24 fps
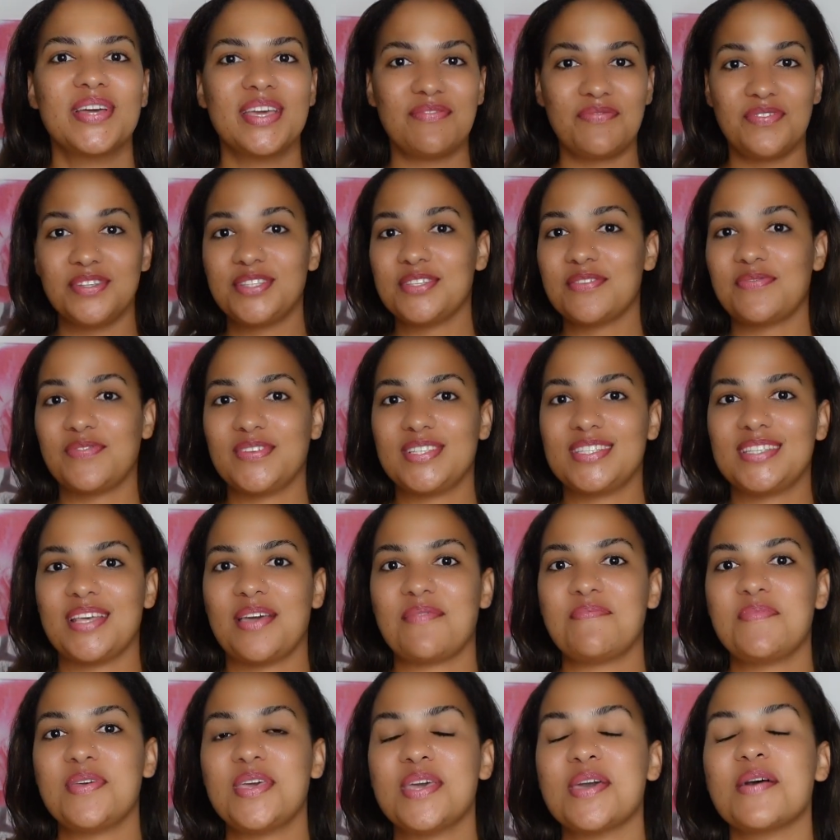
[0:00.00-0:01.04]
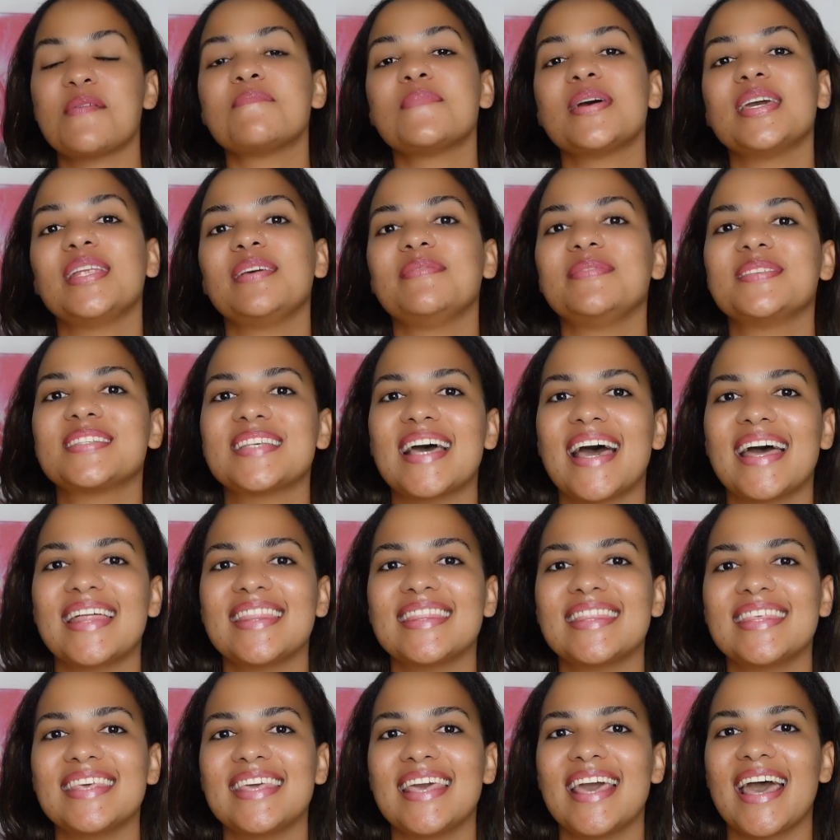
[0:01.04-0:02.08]
If it's your first time here, my name is
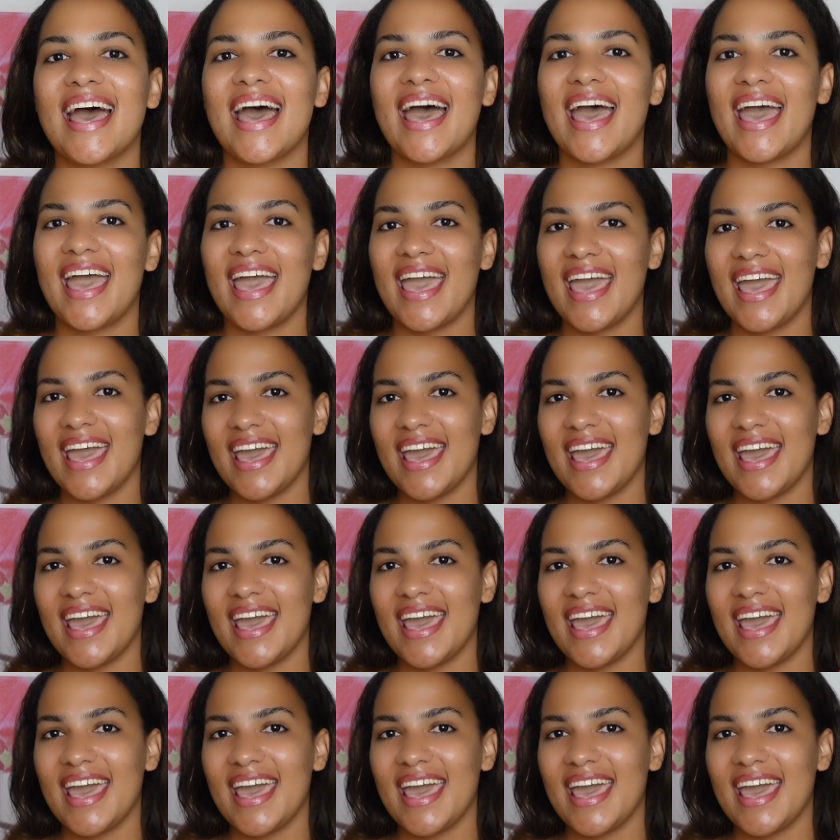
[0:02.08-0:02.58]
Anthea